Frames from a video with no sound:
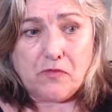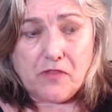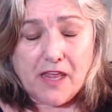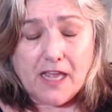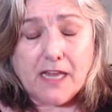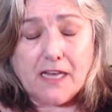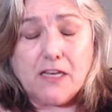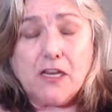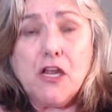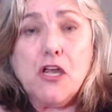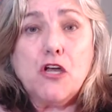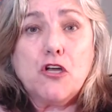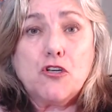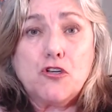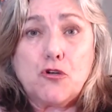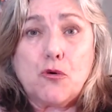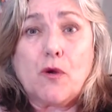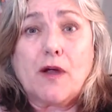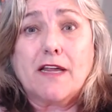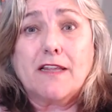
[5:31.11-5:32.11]
then
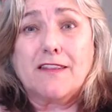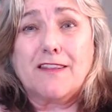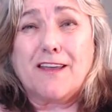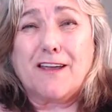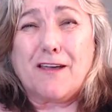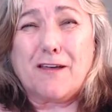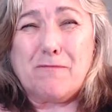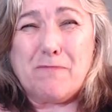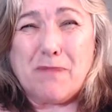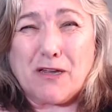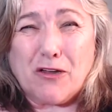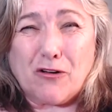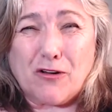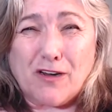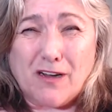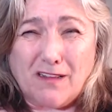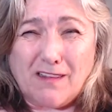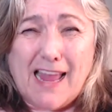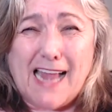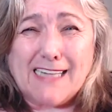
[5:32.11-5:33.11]
join the bigger
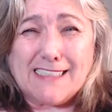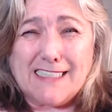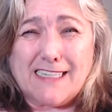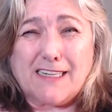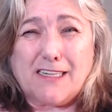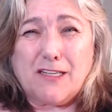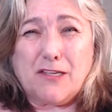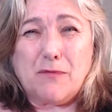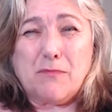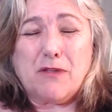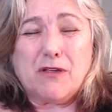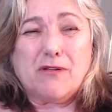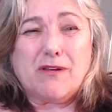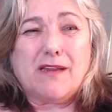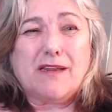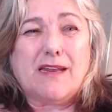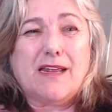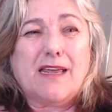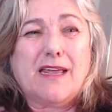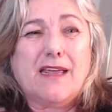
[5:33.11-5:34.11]
galactic
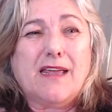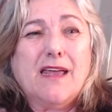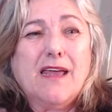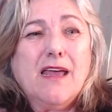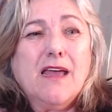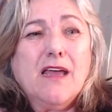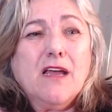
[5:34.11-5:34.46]
community.